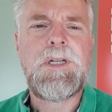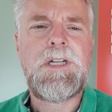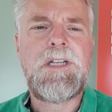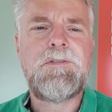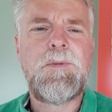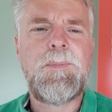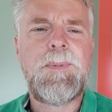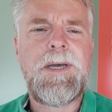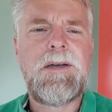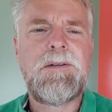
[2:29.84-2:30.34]
love
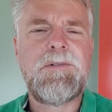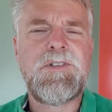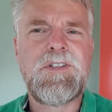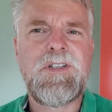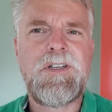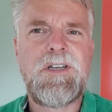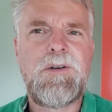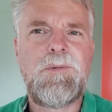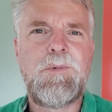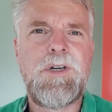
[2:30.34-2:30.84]
about
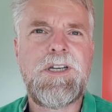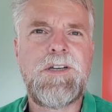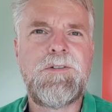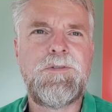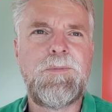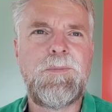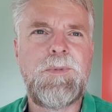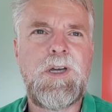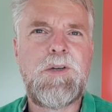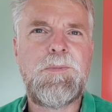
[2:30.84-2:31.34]
working
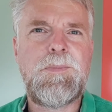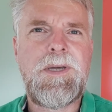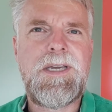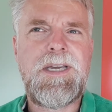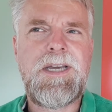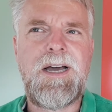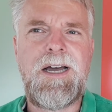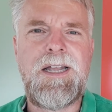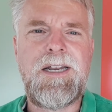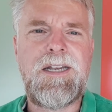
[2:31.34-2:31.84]
for
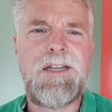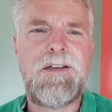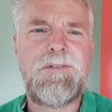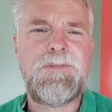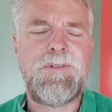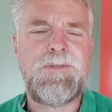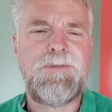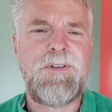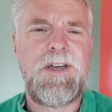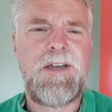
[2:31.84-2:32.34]
MOBIE? I love
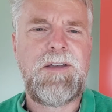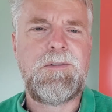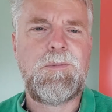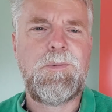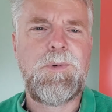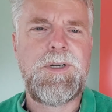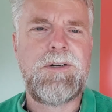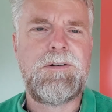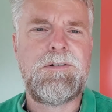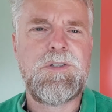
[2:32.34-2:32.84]
the fact that
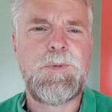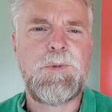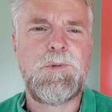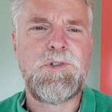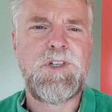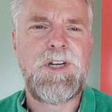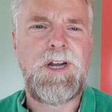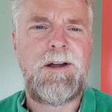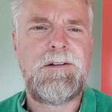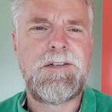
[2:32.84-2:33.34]
we are a small
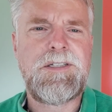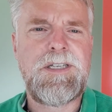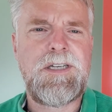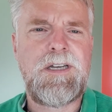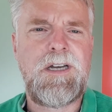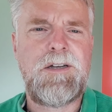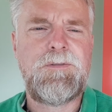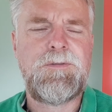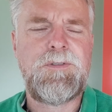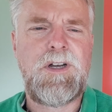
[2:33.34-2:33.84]
charity.
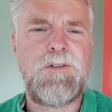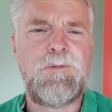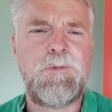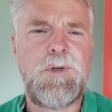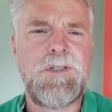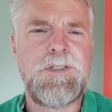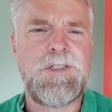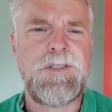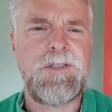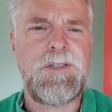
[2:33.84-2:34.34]
I've
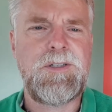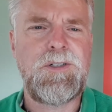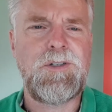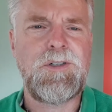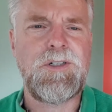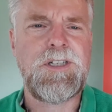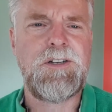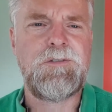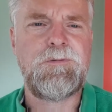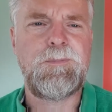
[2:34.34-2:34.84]
worked in the
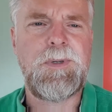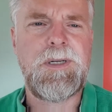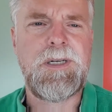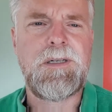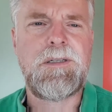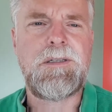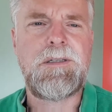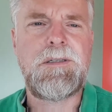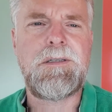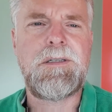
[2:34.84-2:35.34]

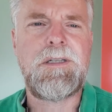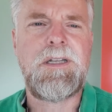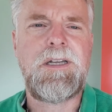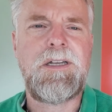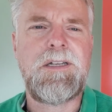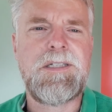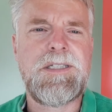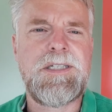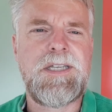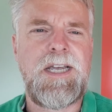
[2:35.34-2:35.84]
non-governmental
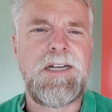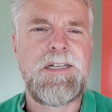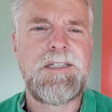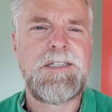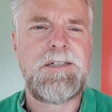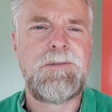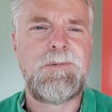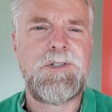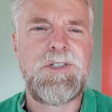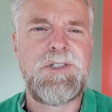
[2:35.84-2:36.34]

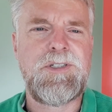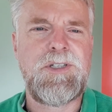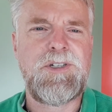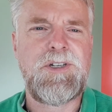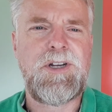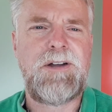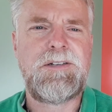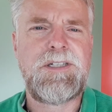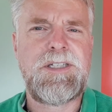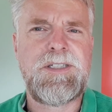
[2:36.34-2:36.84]
sector, which is the
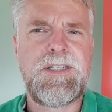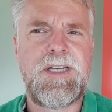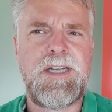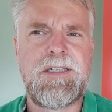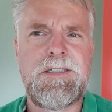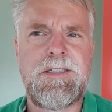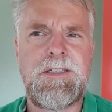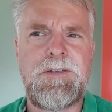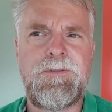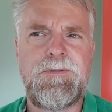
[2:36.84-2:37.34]
charity
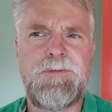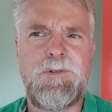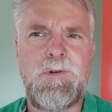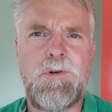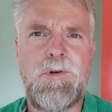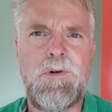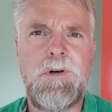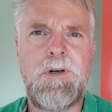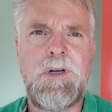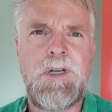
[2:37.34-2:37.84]
sector,
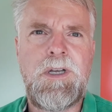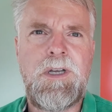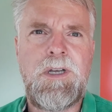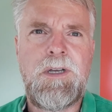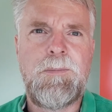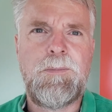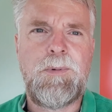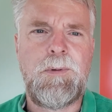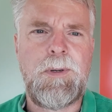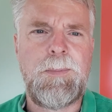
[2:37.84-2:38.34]
for
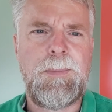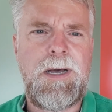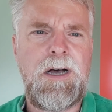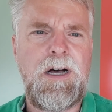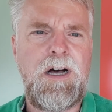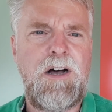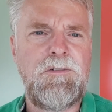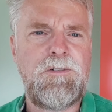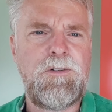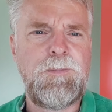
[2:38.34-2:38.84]
probably about
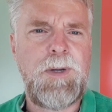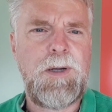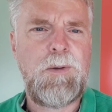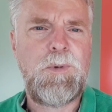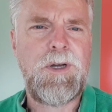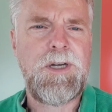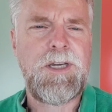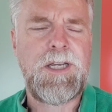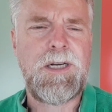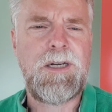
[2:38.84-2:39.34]
half of my
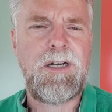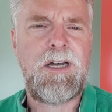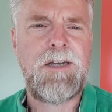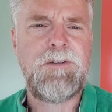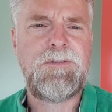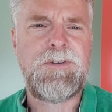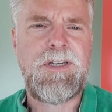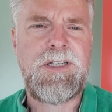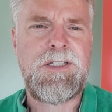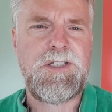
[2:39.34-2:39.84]
working
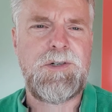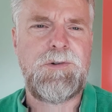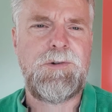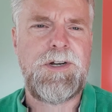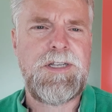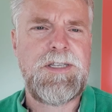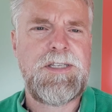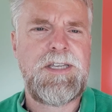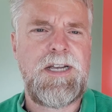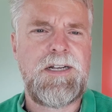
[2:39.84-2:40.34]
life. It's a
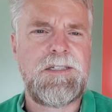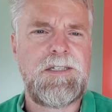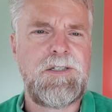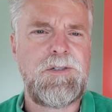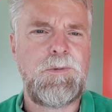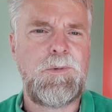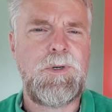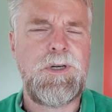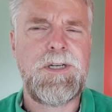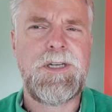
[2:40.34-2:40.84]
great sector
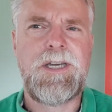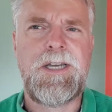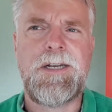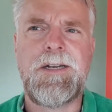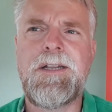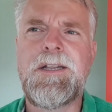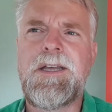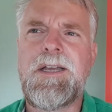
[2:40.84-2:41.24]
to work in.